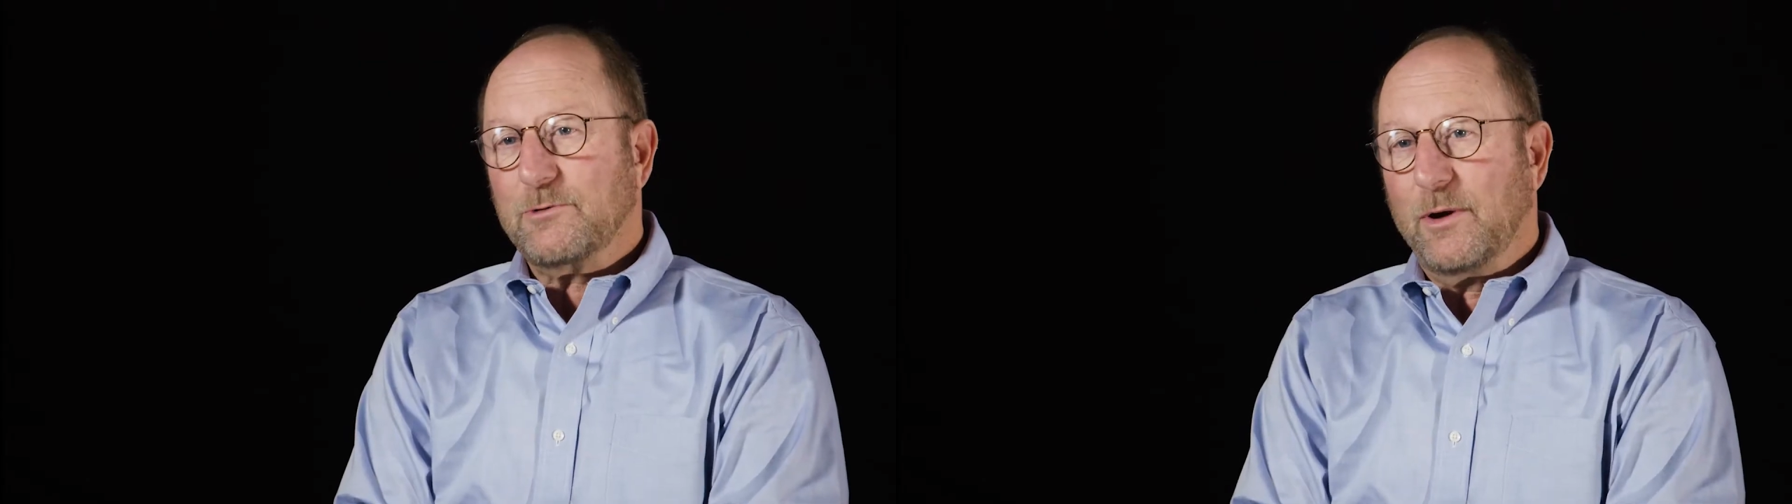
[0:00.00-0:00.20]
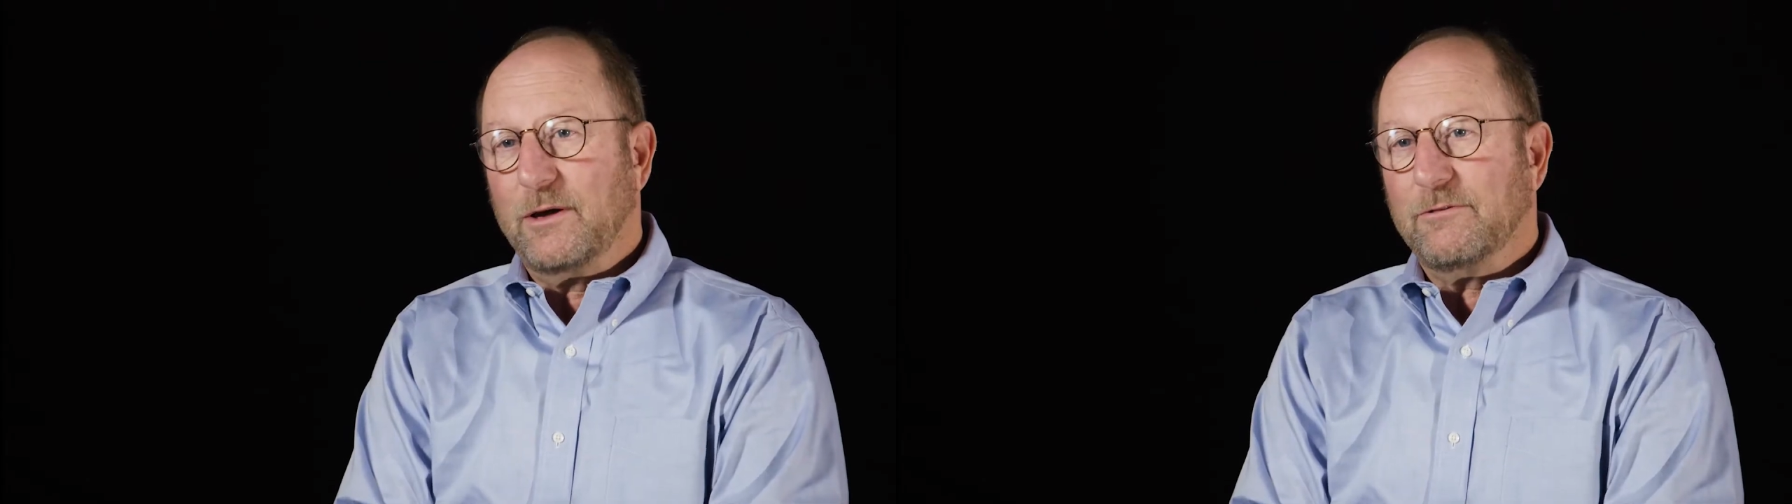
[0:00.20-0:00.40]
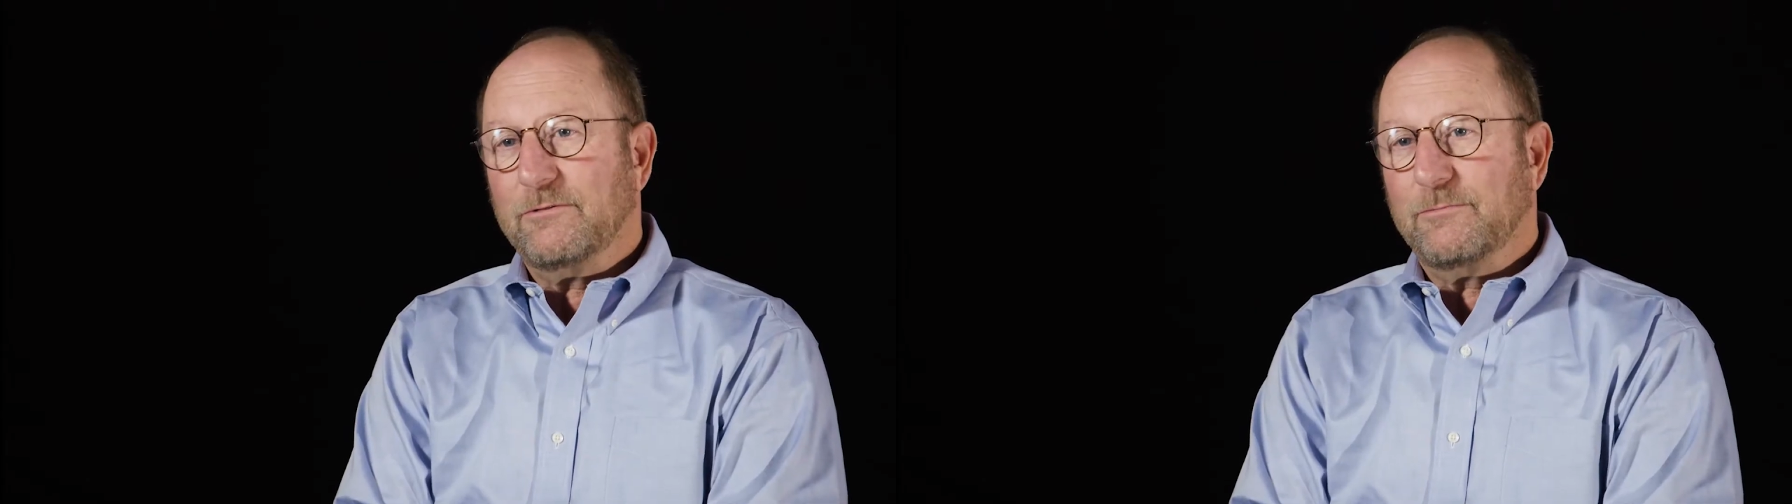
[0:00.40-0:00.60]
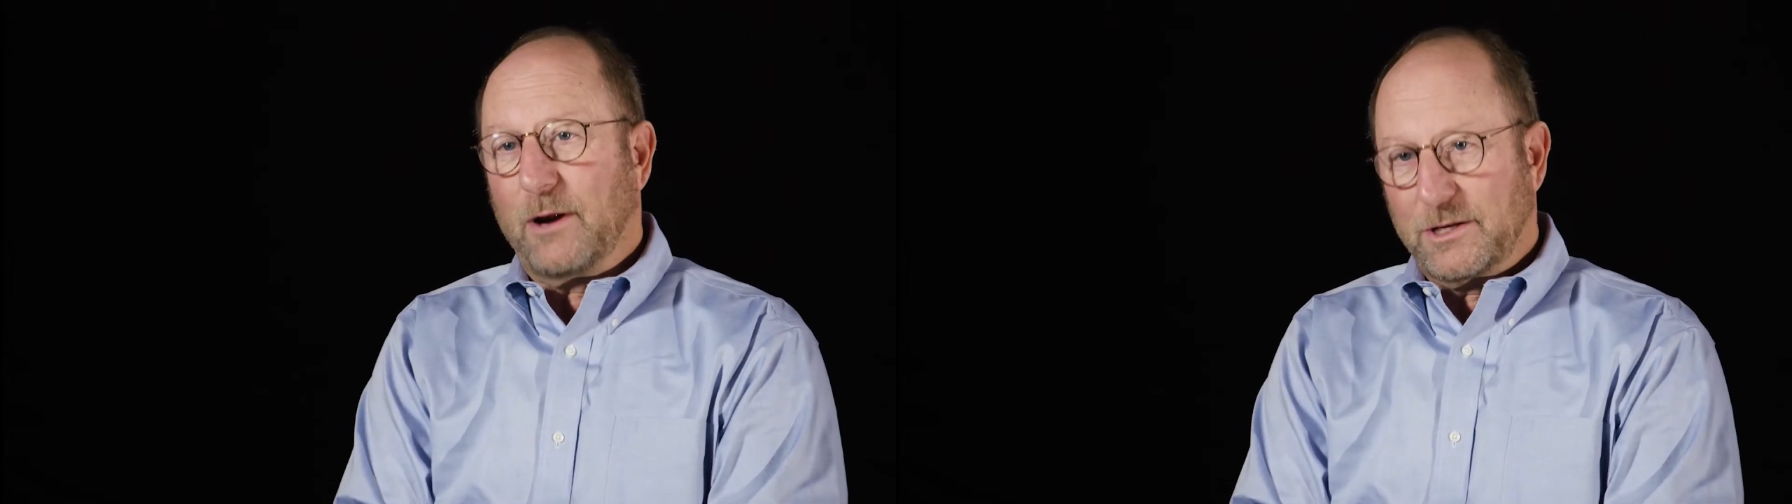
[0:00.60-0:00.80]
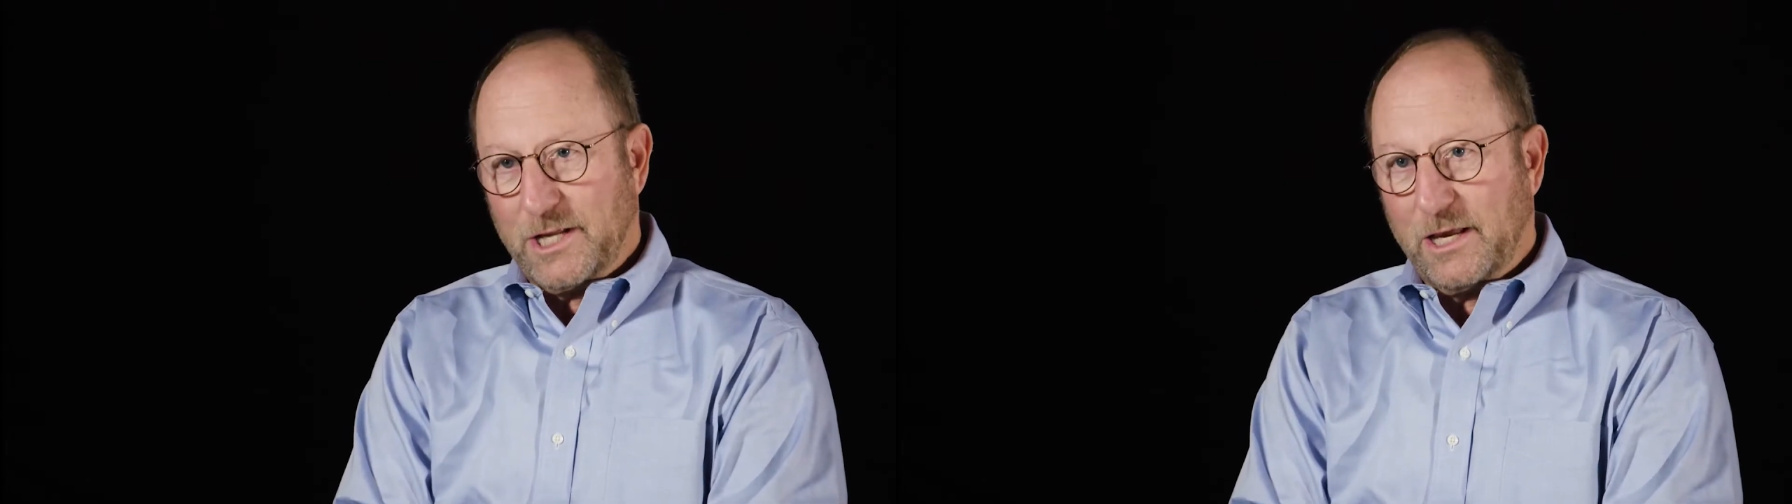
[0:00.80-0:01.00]
away of
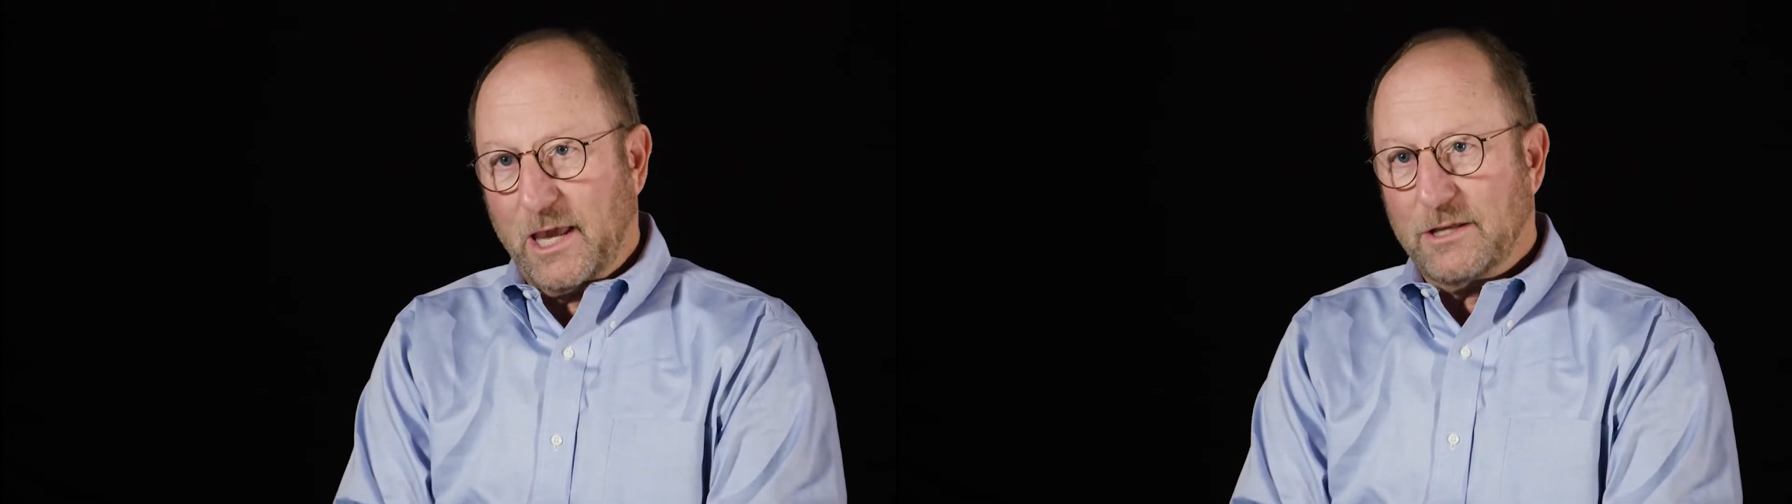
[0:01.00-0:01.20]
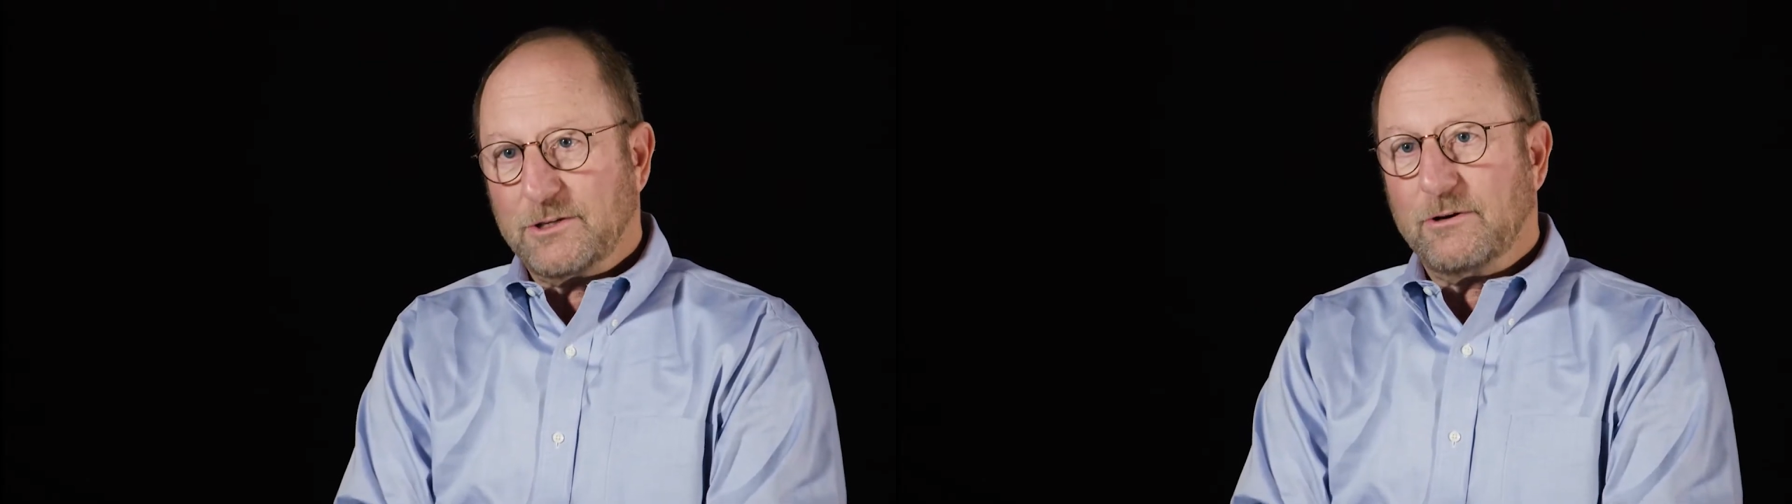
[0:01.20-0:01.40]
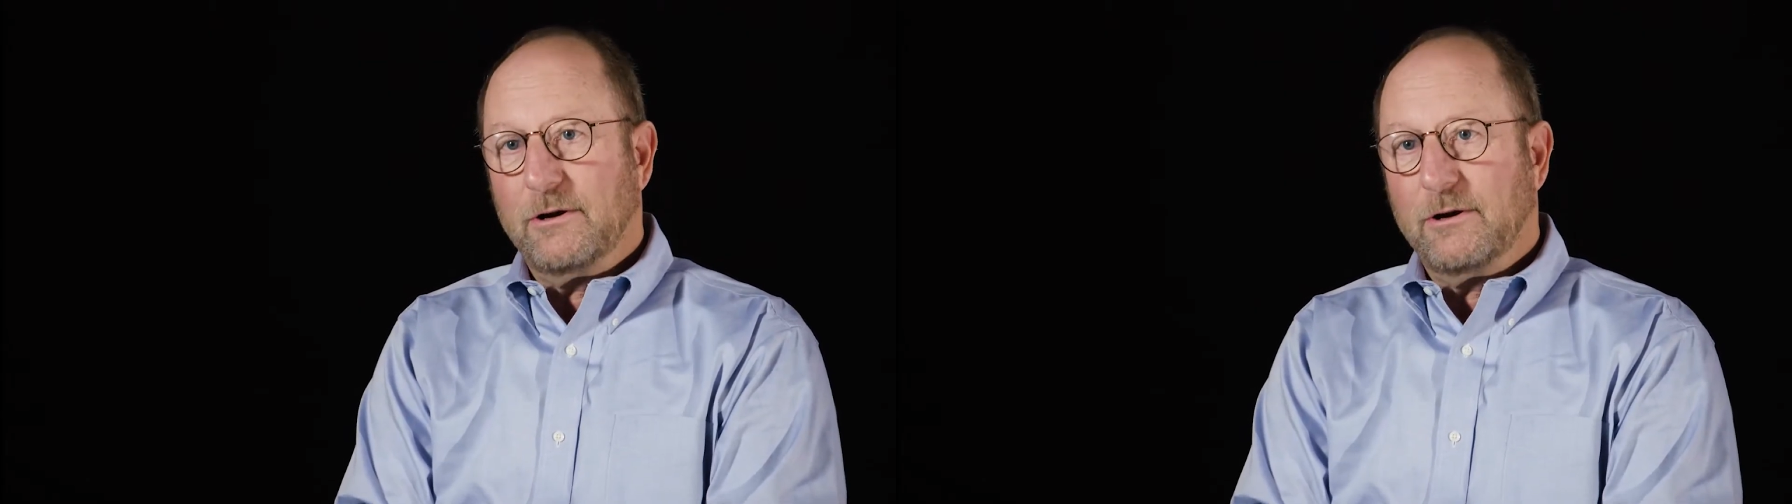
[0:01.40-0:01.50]
prostate cancer,